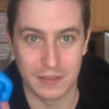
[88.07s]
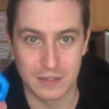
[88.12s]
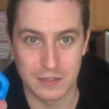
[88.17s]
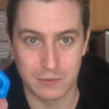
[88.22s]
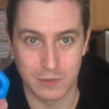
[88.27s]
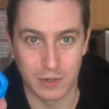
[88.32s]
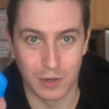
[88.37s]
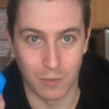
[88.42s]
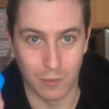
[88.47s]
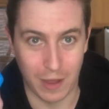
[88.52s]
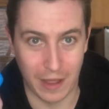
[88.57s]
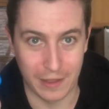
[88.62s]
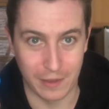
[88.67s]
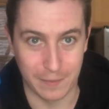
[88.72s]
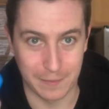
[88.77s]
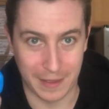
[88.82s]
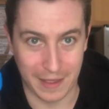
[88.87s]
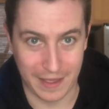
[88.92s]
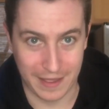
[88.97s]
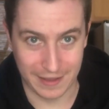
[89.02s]
one a while
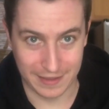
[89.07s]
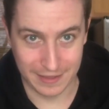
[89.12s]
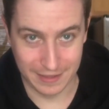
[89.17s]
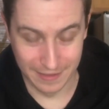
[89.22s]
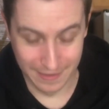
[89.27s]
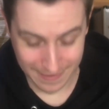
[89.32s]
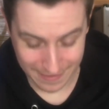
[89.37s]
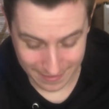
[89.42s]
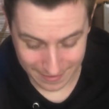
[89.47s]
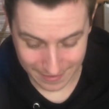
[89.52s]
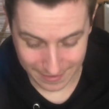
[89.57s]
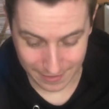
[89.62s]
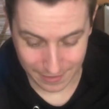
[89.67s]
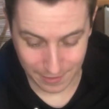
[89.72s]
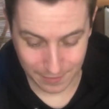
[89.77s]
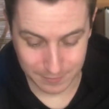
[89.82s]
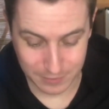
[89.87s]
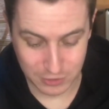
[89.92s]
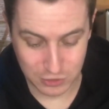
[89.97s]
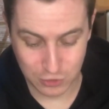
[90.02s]
back
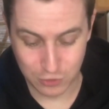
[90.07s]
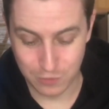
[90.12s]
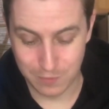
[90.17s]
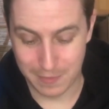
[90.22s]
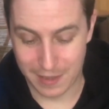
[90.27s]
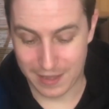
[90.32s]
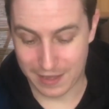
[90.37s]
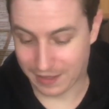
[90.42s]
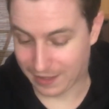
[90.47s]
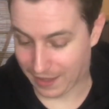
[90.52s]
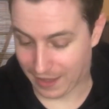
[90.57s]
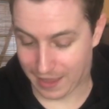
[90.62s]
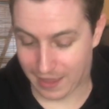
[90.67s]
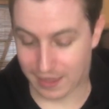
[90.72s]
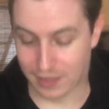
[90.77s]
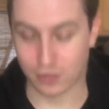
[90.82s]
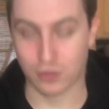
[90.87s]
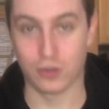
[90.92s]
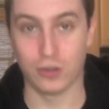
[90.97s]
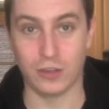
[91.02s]
to make a
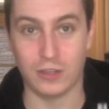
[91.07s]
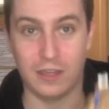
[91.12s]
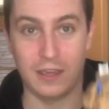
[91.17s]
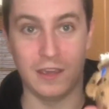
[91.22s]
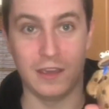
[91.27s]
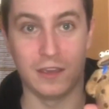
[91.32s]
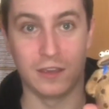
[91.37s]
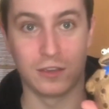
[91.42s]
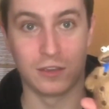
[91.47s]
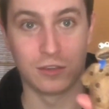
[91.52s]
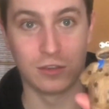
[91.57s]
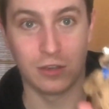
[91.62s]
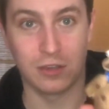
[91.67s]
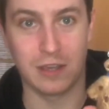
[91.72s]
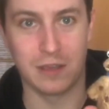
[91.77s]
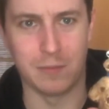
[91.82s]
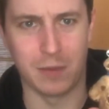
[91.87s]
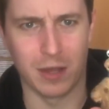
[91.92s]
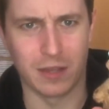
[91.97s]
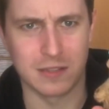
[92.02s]
Cookie
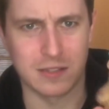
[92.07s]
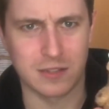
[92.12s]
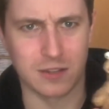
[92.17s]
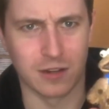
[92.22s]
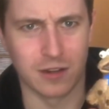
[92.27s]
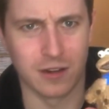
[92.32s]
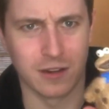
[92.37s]
Monster.